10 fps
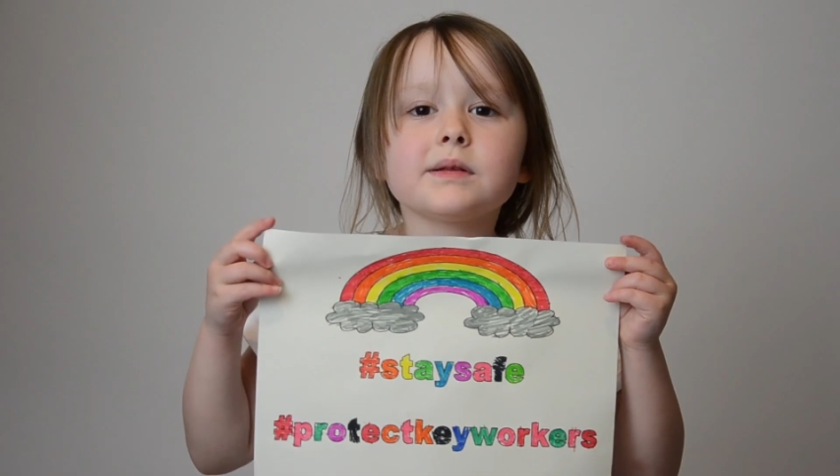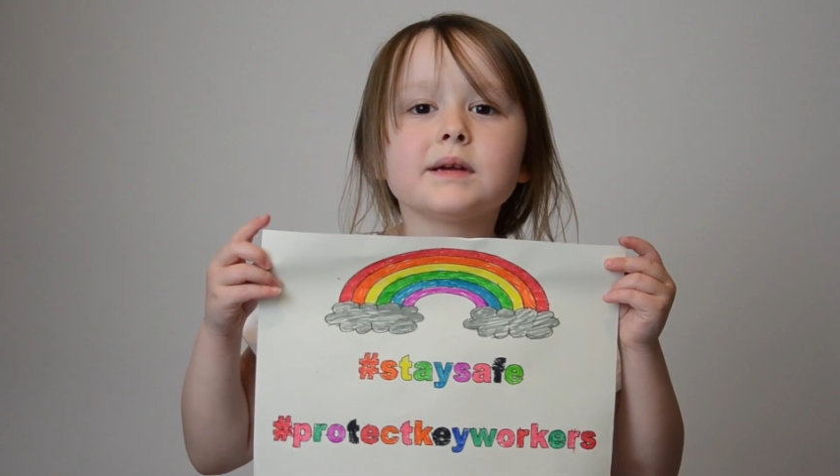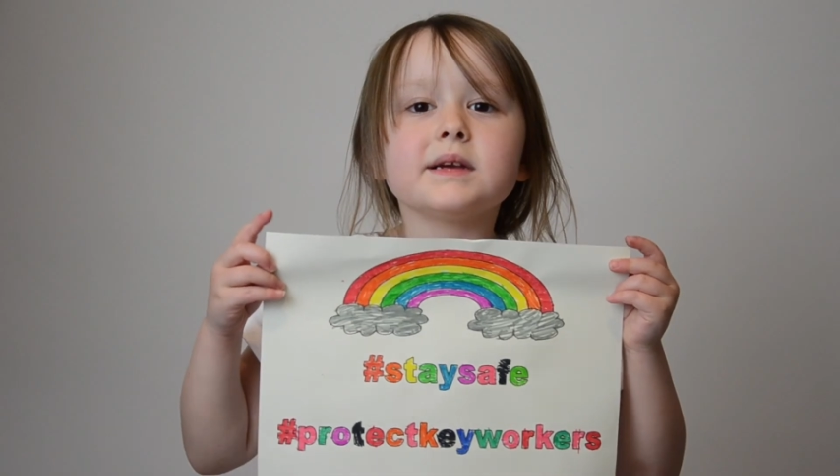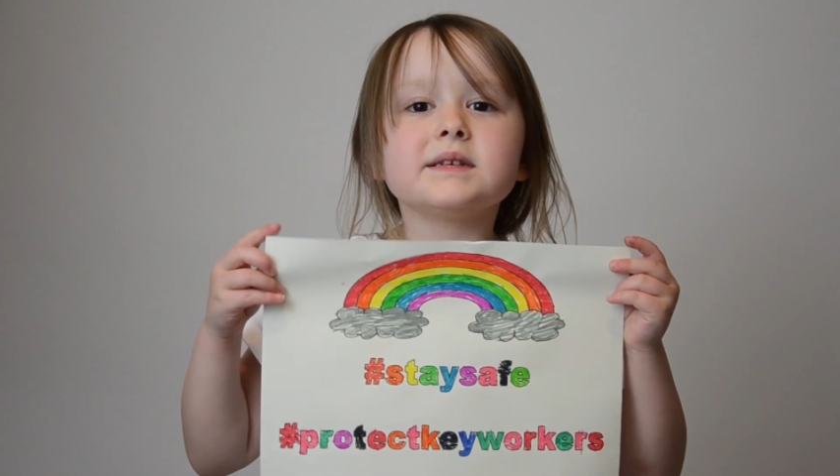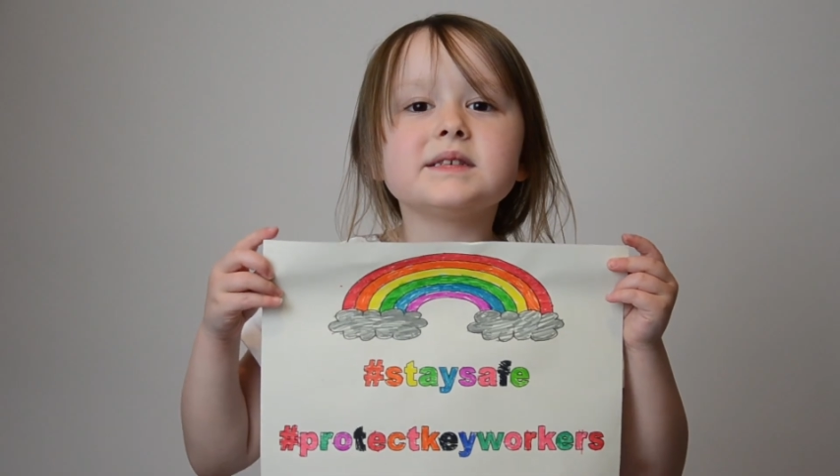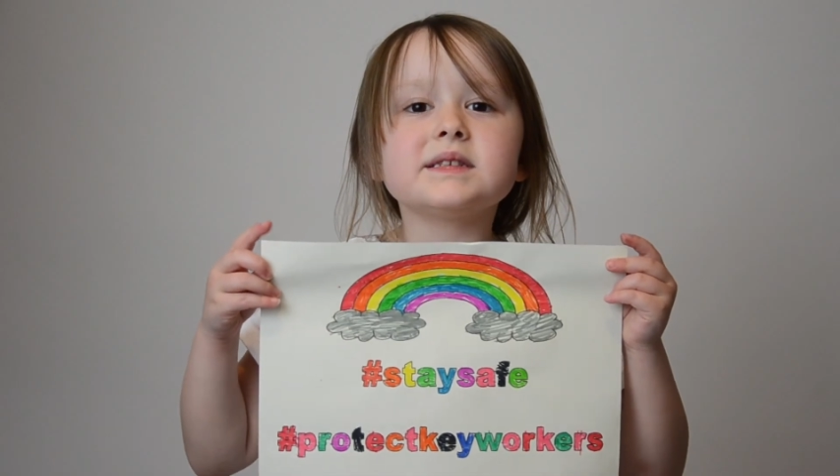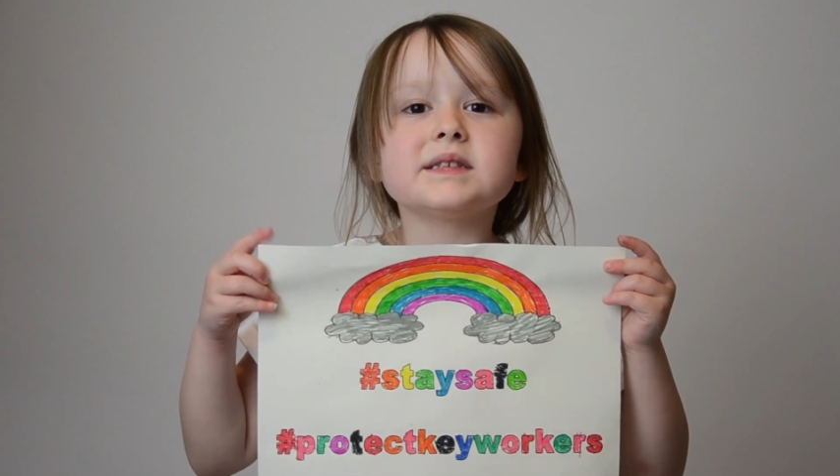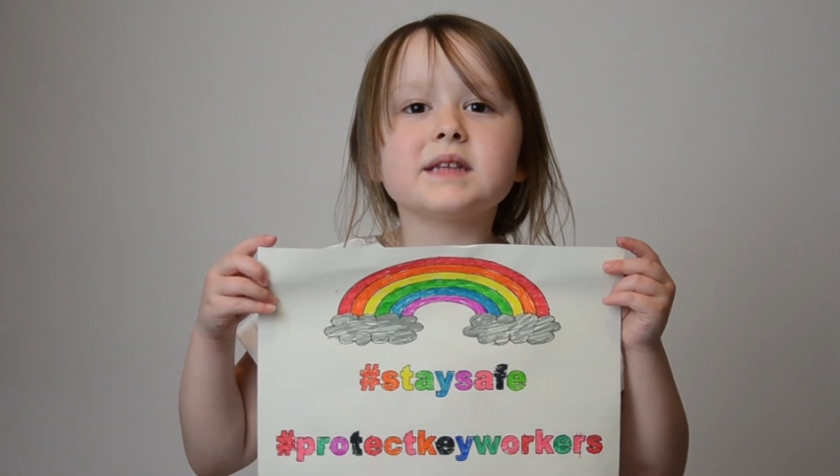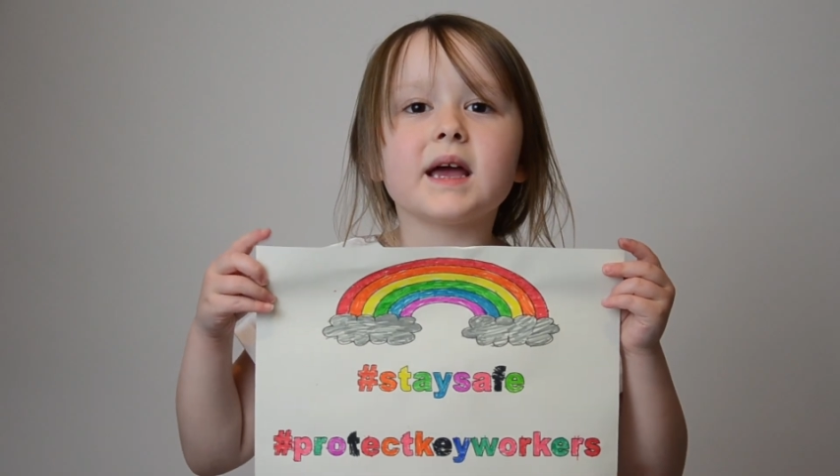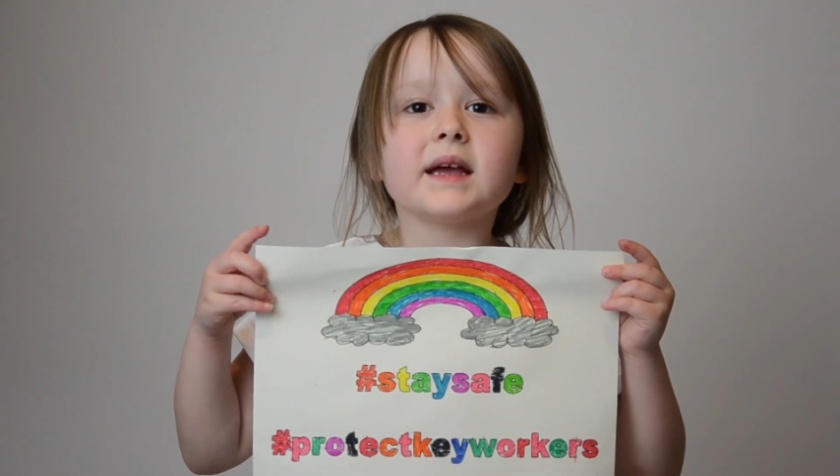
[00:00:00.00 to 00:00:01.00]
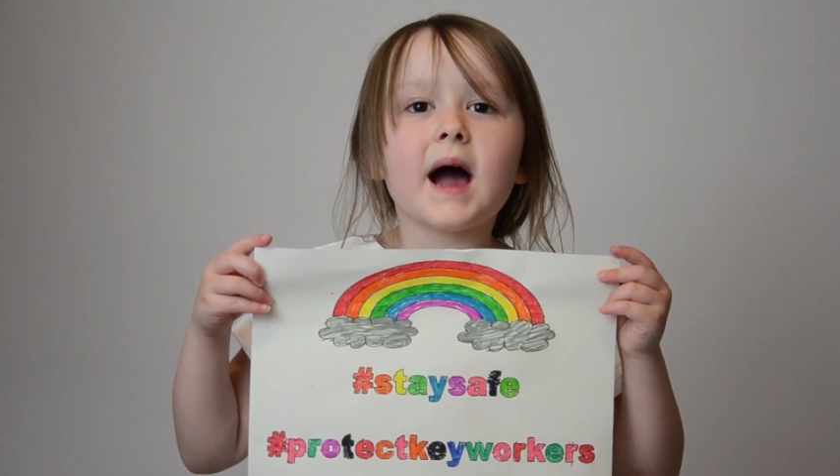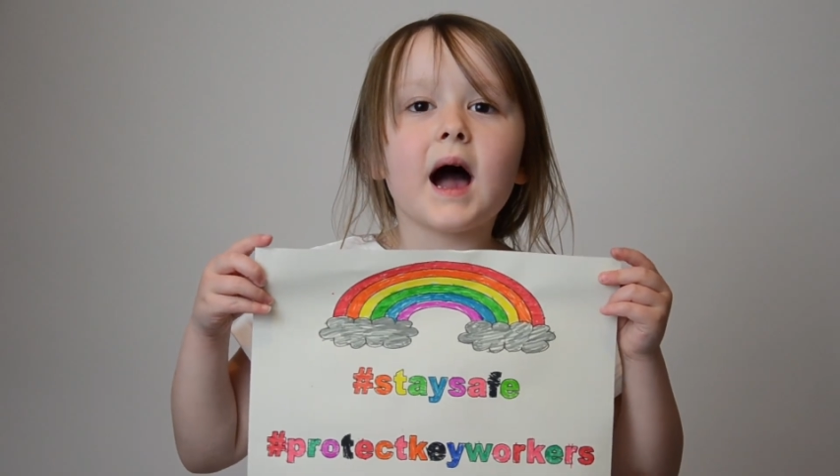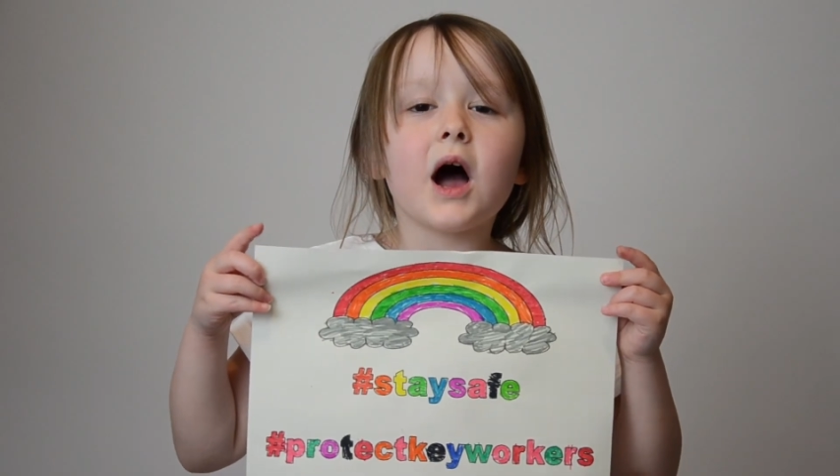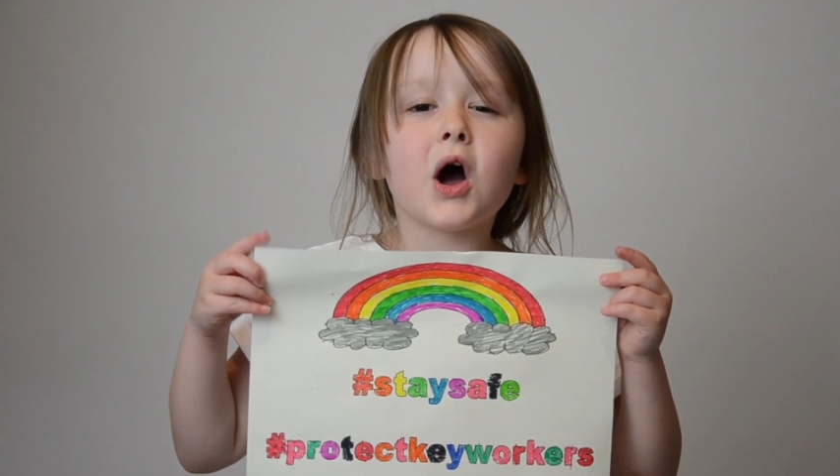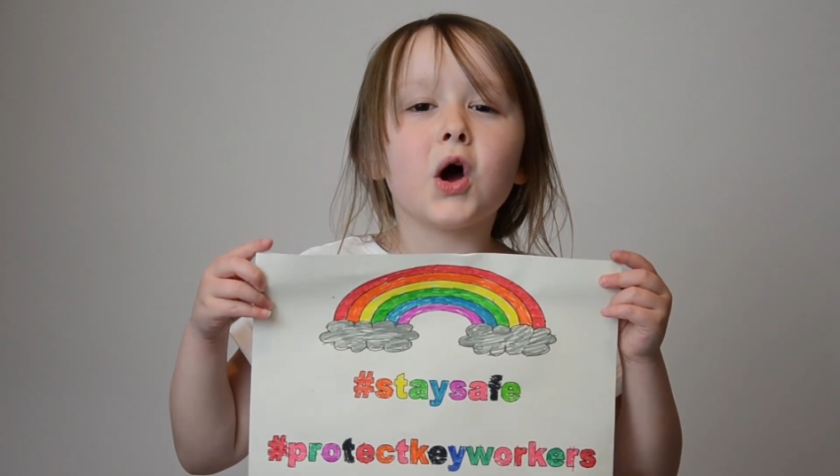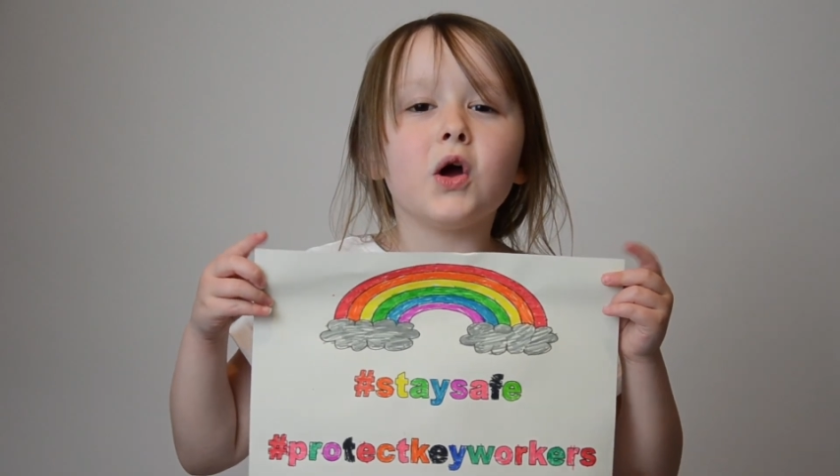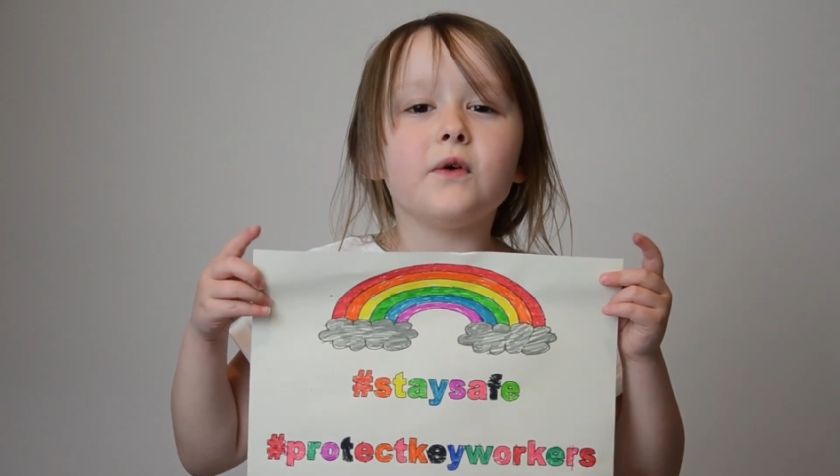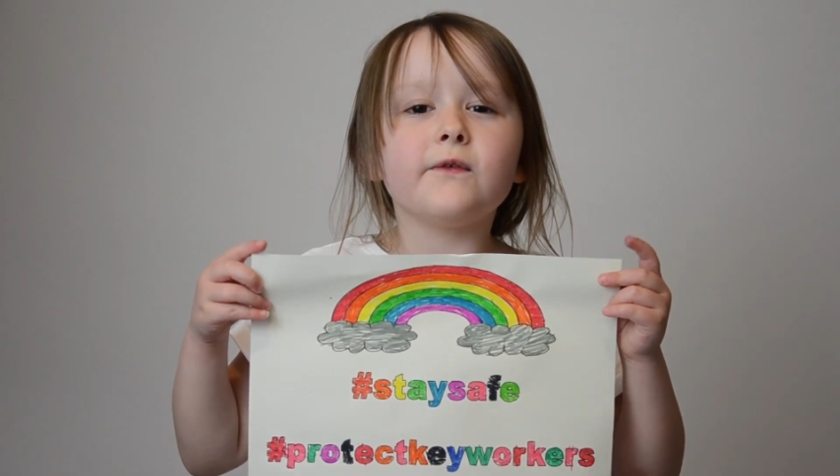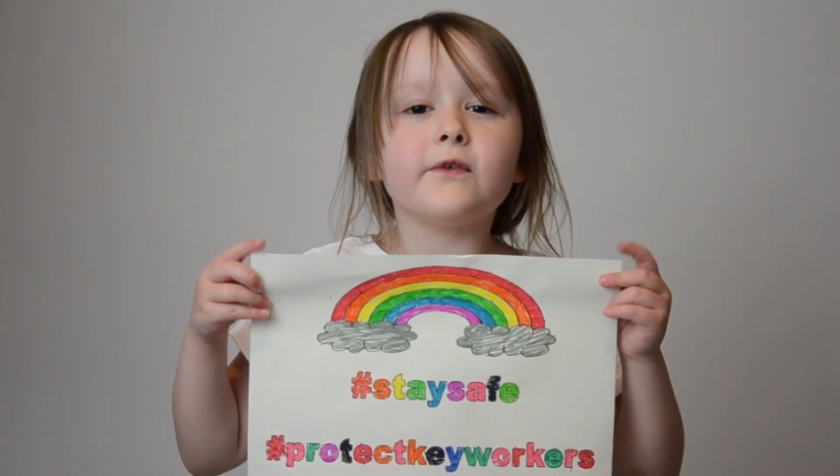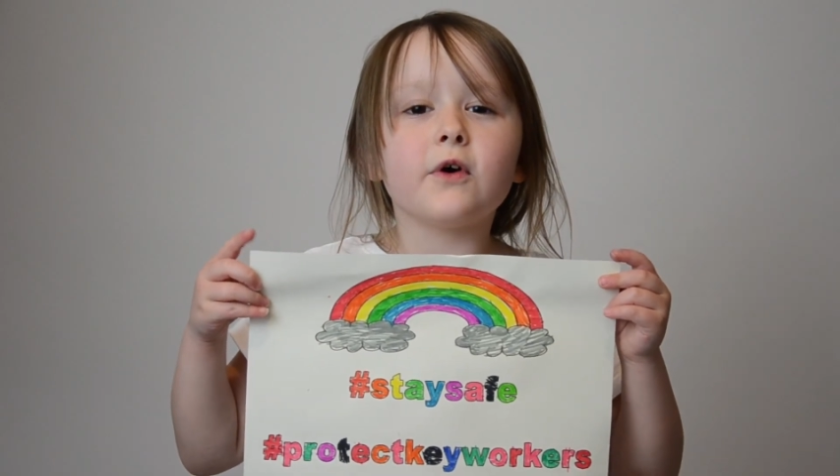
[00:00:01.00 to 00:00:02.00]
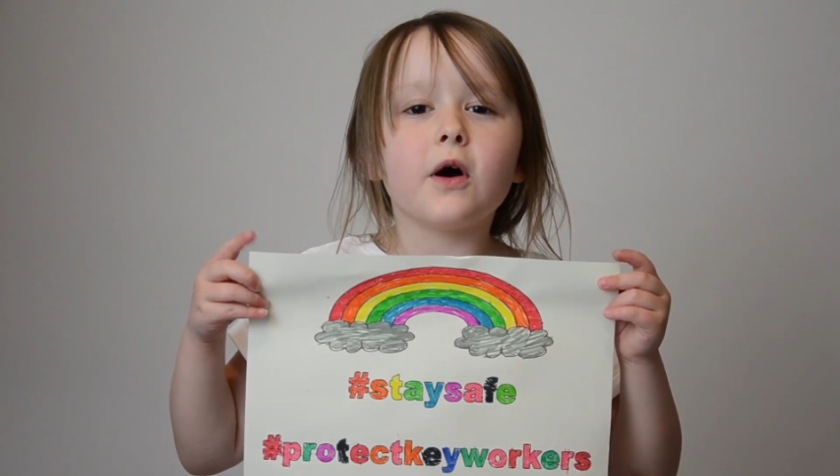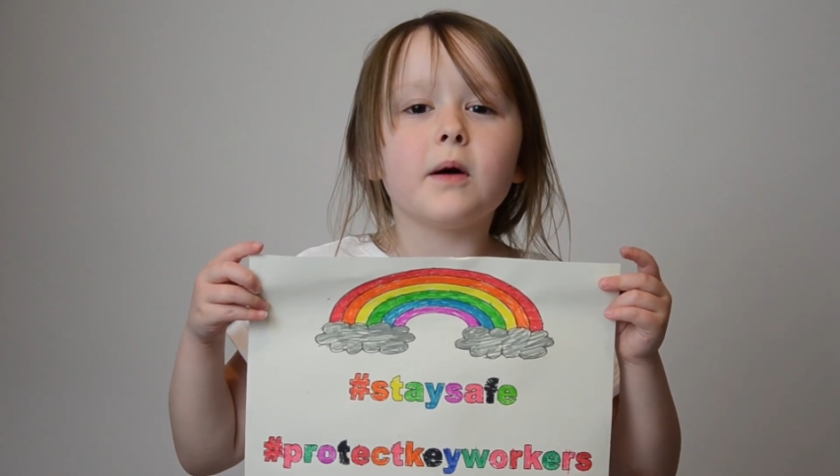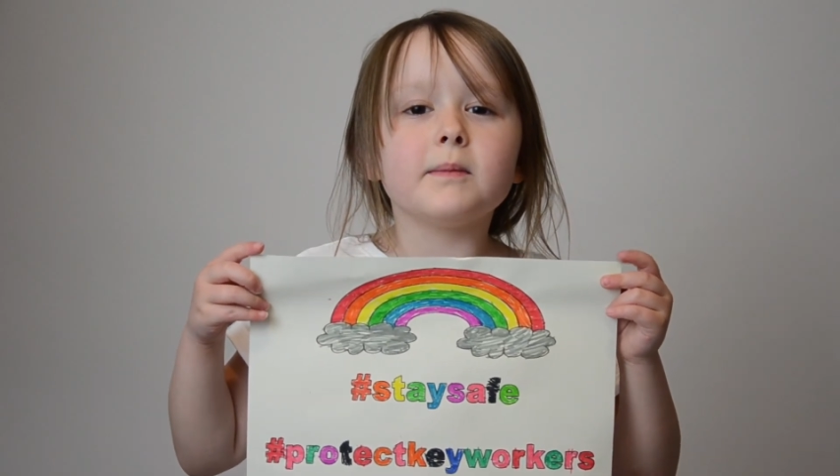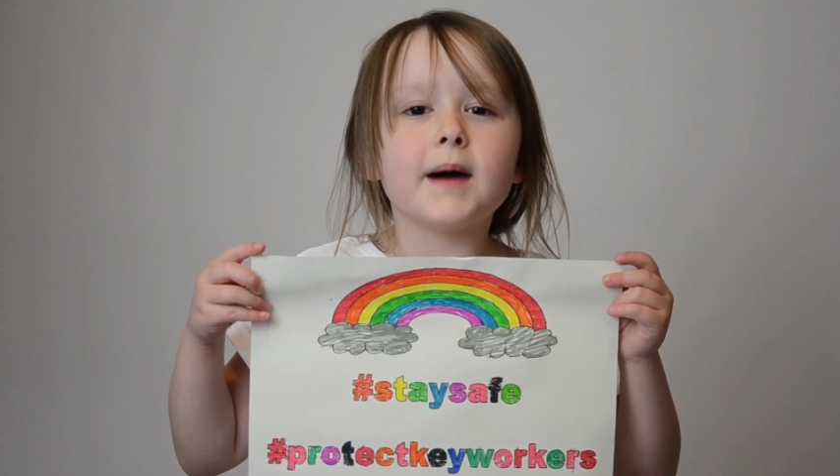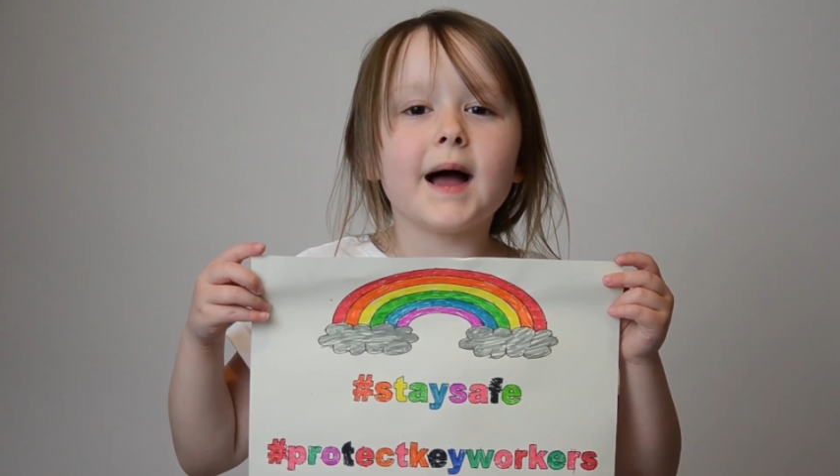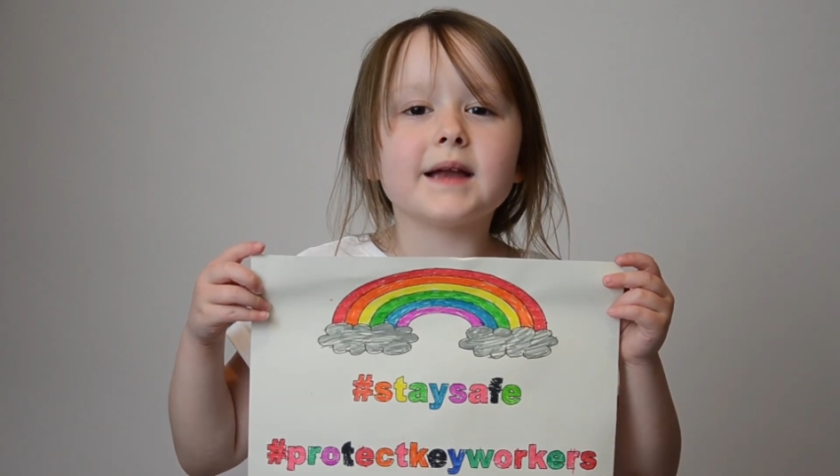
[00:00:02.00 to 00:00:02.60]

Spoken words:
Please stay at home for my